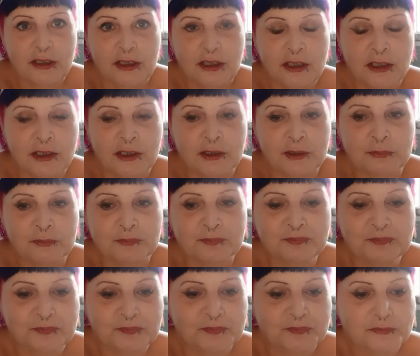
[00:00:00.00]

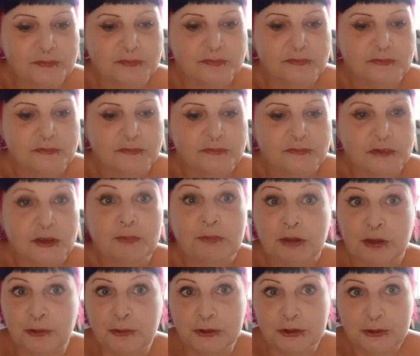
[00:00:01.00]
My
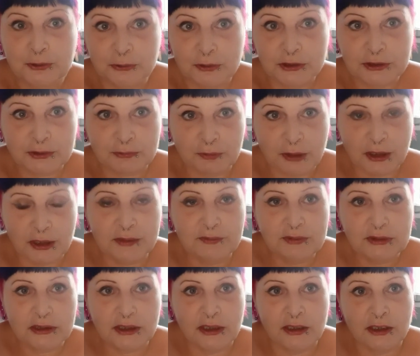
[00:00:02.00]
new stool has
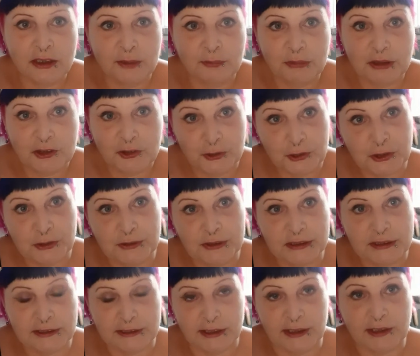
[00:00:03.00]
arrived. I couldn't use
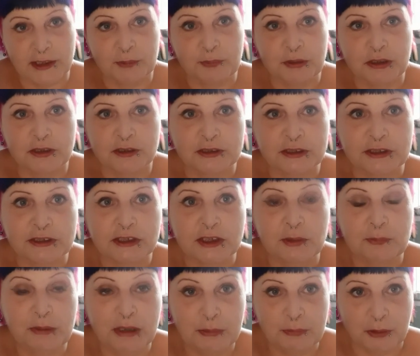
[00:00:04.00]
it today because it's in
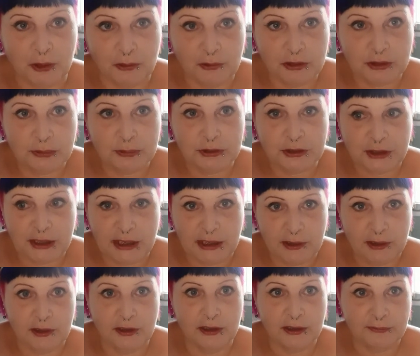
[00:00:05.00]
a big box, which I
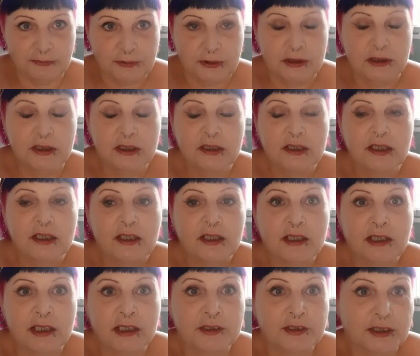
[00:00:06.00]
can't lift,
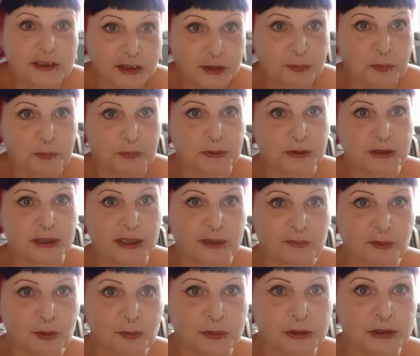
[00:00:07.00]
and it has to be put
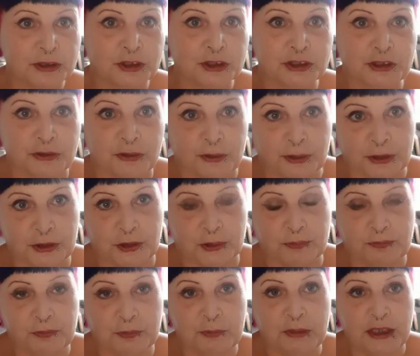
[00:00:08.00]
together, which is not a
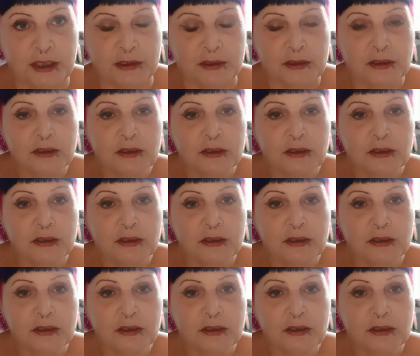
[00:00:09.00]
job for me.